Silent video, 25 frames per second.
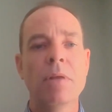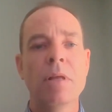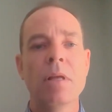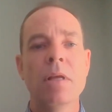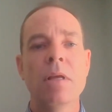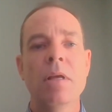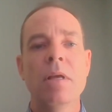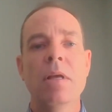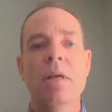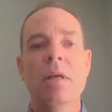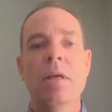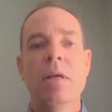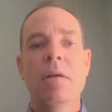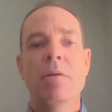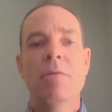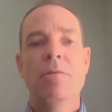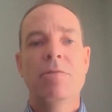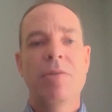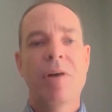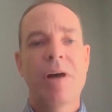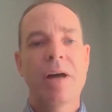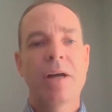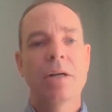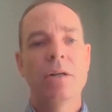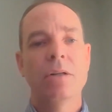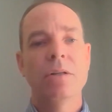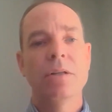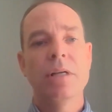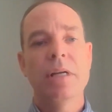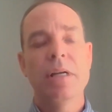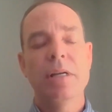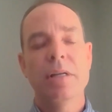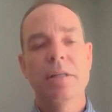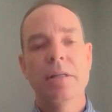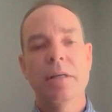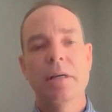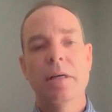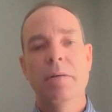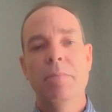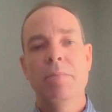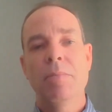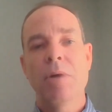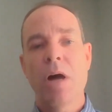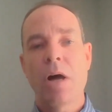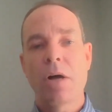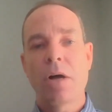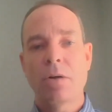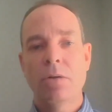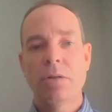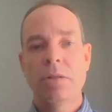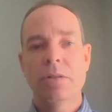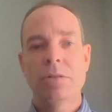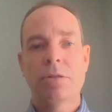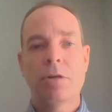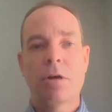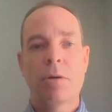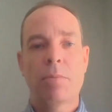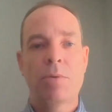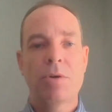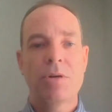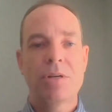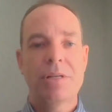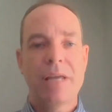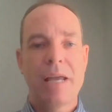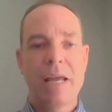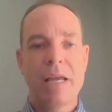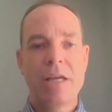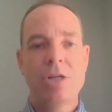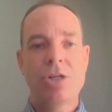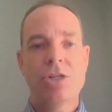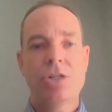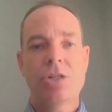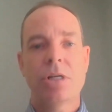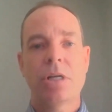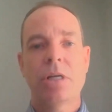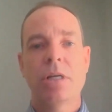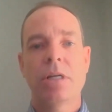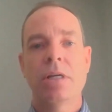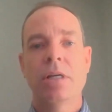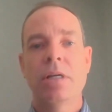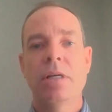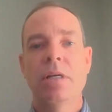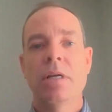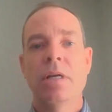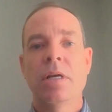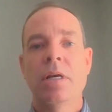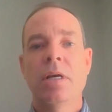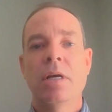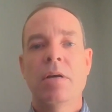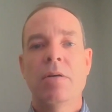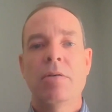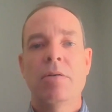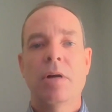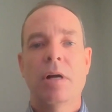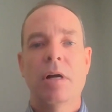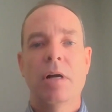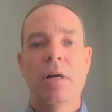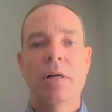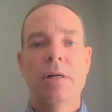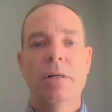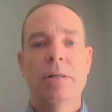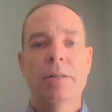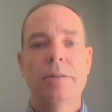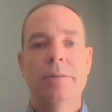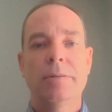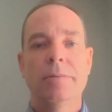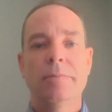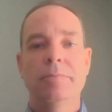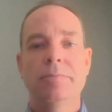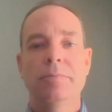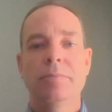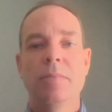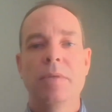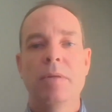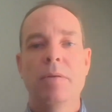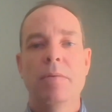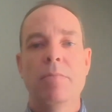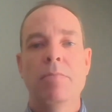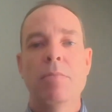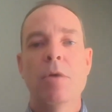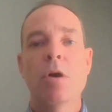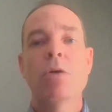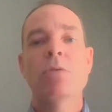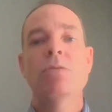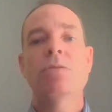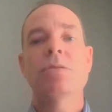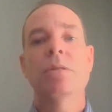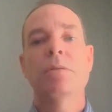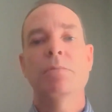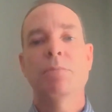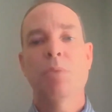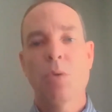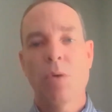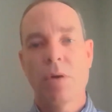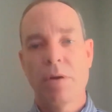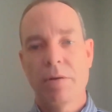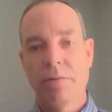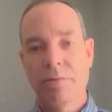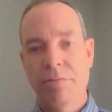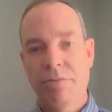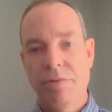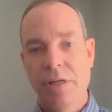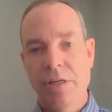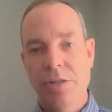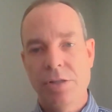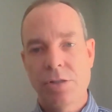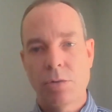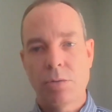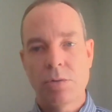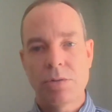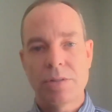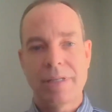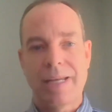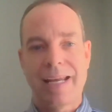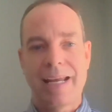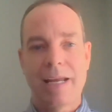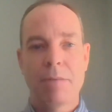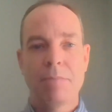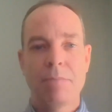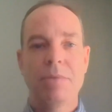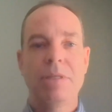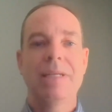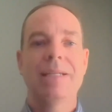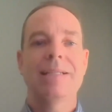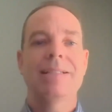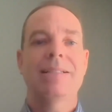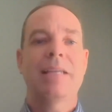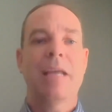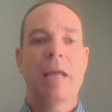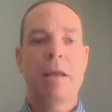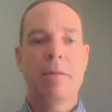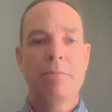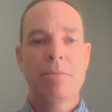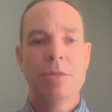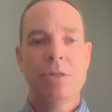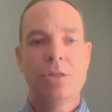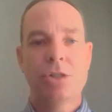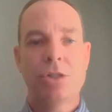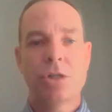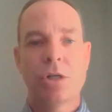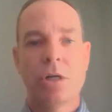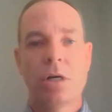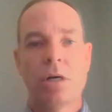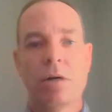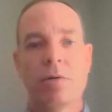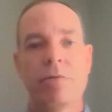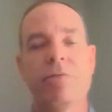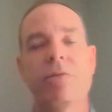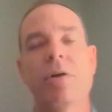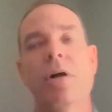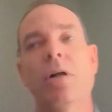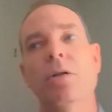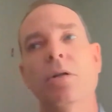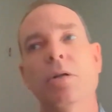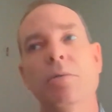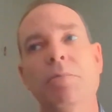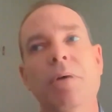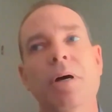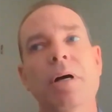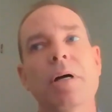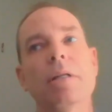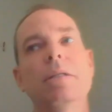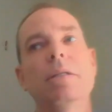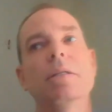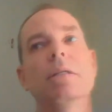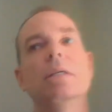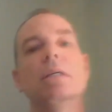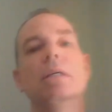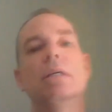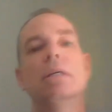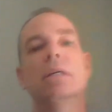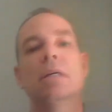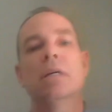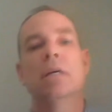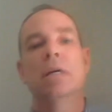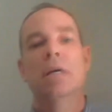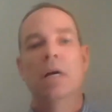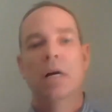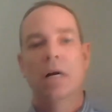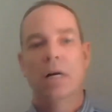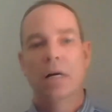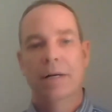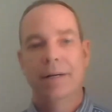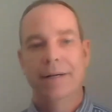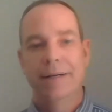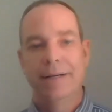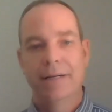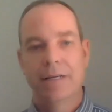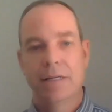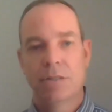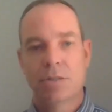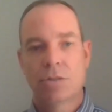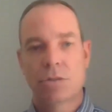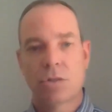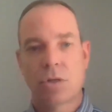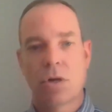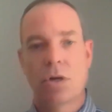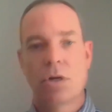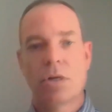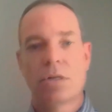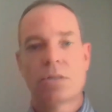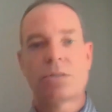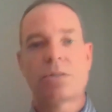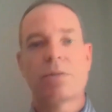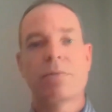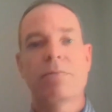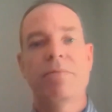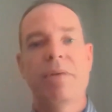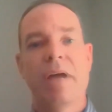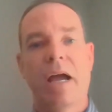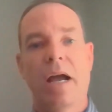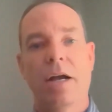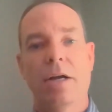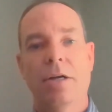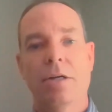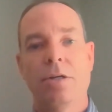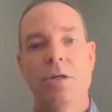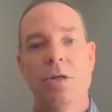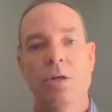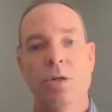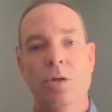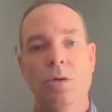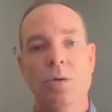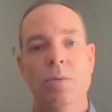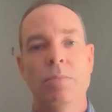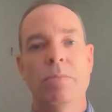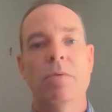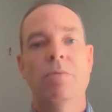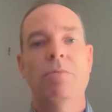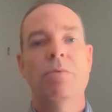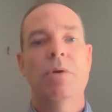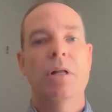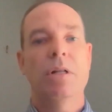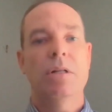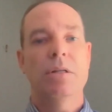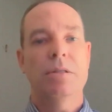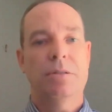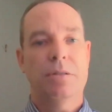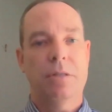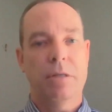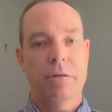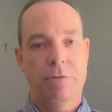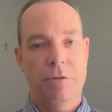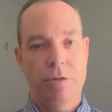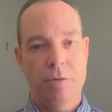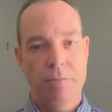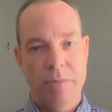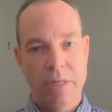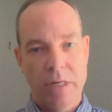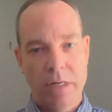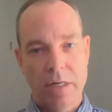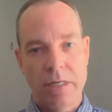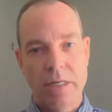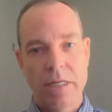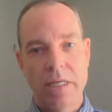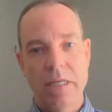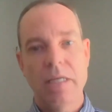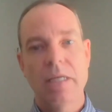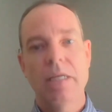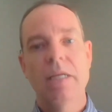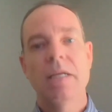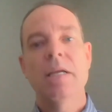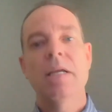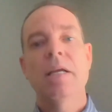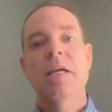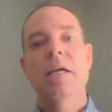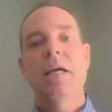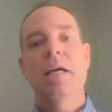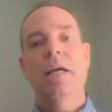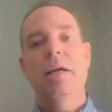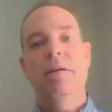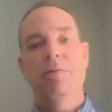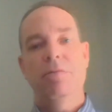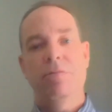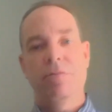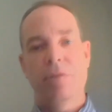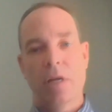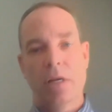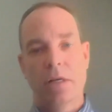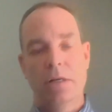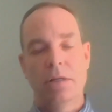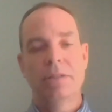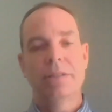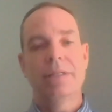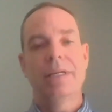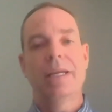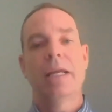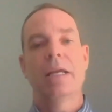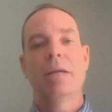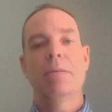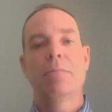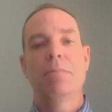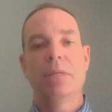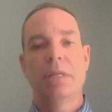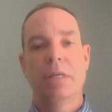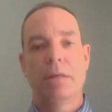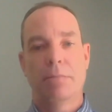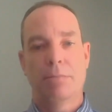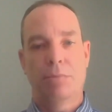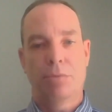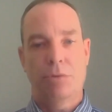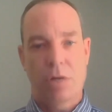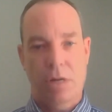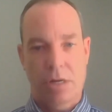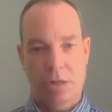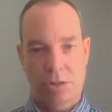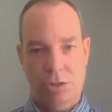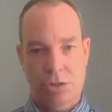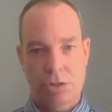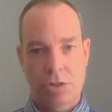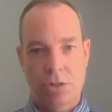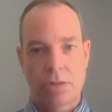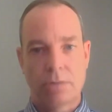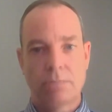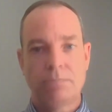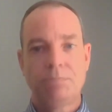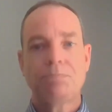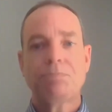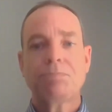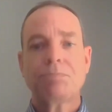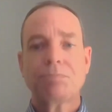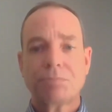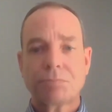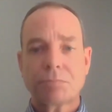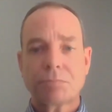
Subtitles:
Finally, the model interpretation. Most important feature was the ambient temperature, followed by the exhaust vacuum, relative humidity, and finally ambient pressure.